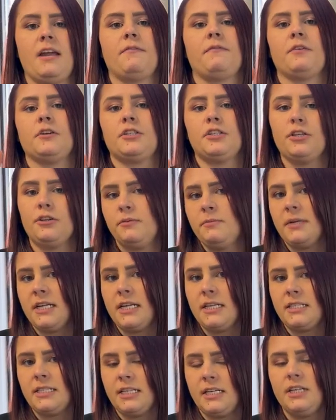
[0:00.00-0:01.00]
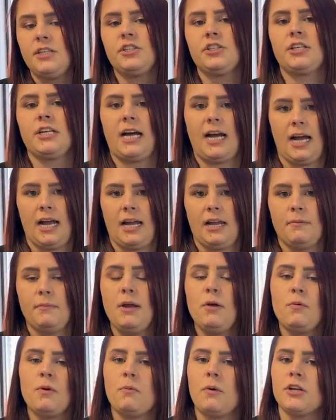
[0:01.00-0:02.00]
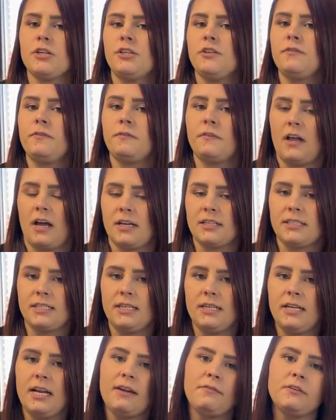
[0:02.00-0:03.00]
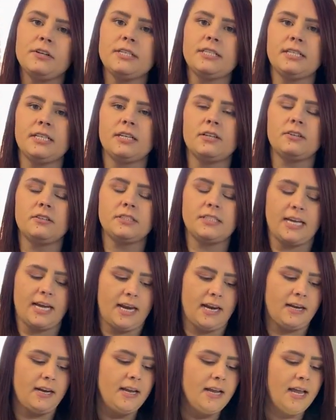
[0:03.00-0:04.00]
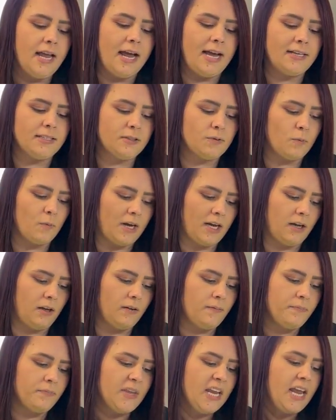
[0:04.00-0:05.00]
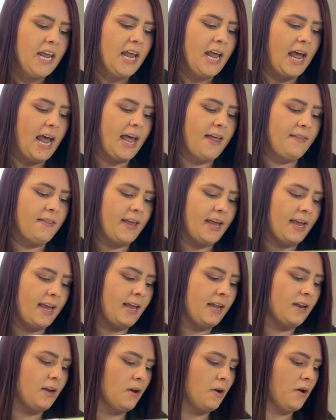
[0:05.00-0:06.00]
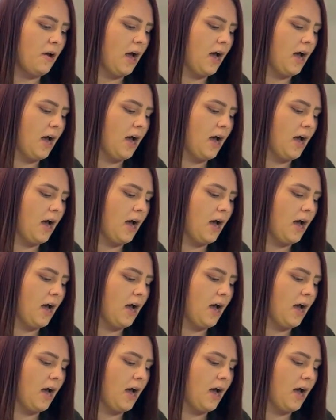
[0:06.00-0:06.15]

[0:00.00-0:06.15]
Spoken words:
for 2 minutes each time. We want you flossing every single day as well. And then